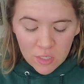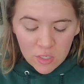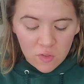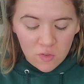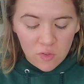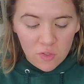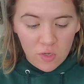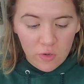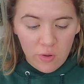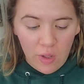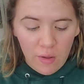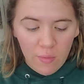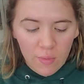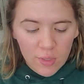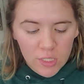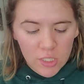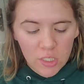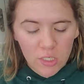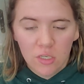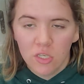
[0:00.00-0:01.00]
So I
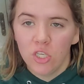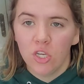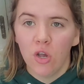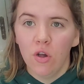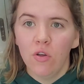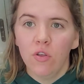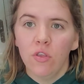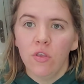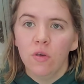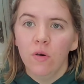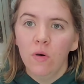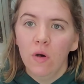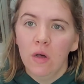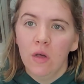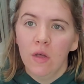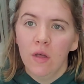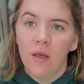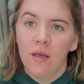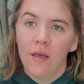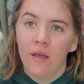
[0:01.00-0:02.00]
wanted to show you
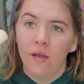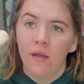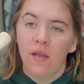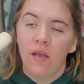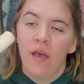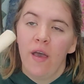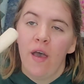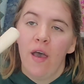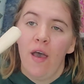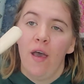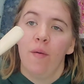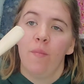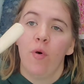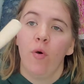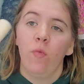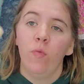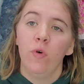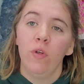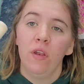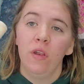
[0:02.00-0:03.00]

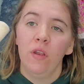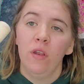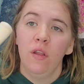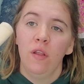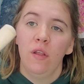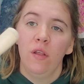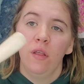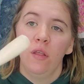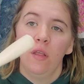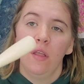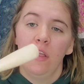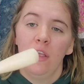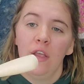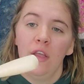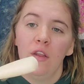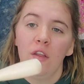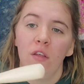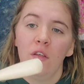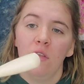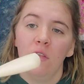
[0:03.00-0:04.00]
a wooden
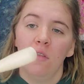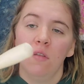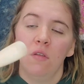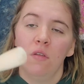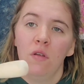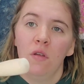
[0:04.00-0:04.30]
handle